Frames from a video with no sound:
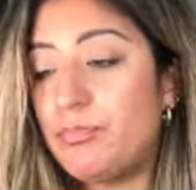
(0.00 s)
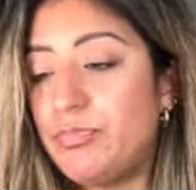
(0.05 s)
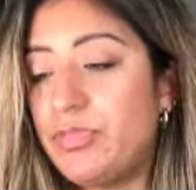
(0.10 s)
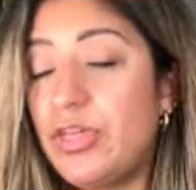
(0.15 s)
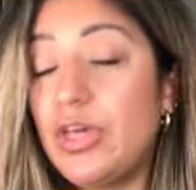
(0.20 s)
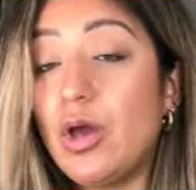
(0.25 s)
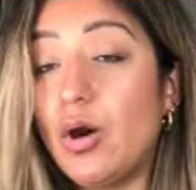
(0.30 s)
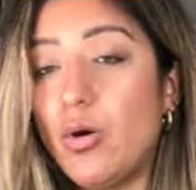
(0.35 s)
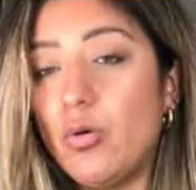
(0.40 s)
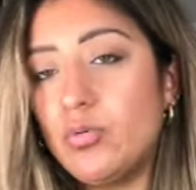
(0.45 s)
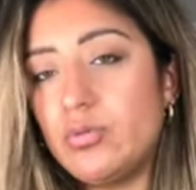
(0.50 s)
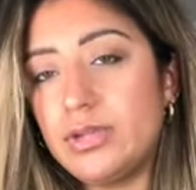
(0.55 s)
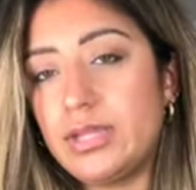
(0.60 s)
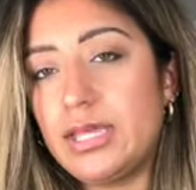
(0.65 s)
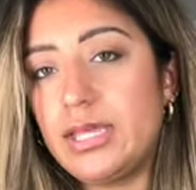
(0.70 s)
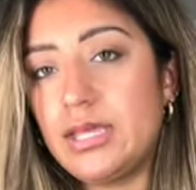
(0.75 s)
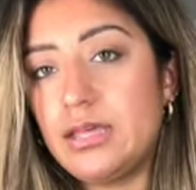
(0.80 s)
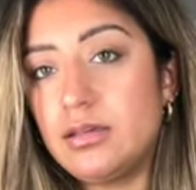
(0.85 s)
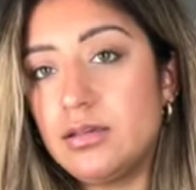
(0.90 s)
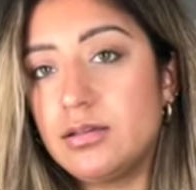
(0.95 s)
The
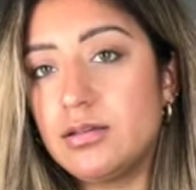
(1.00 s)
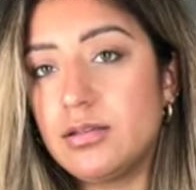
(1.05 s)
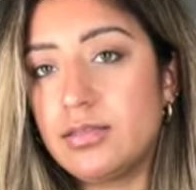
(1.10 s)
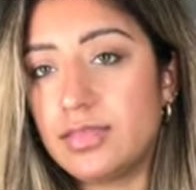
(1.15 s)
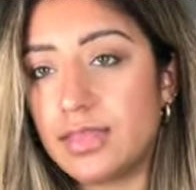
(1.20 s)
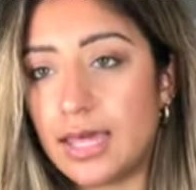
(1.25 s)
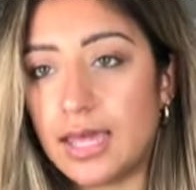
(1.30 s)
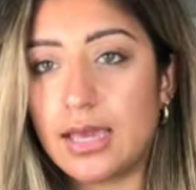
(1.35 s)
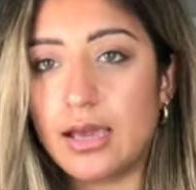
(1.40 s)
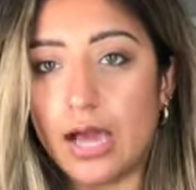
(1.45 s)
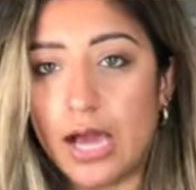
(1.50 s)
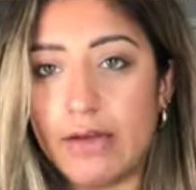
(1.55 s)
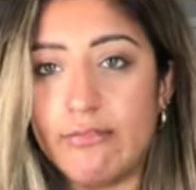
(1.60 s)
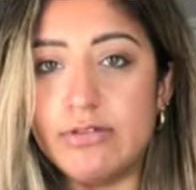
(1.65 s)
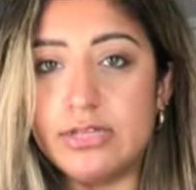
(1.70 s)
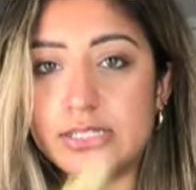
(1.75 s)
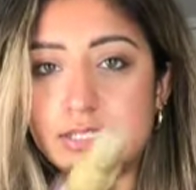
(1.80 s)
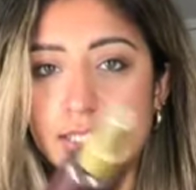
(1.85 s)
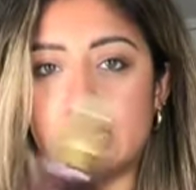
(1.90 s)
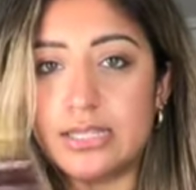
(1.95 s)
only thing,
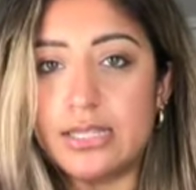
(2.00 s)
obviously,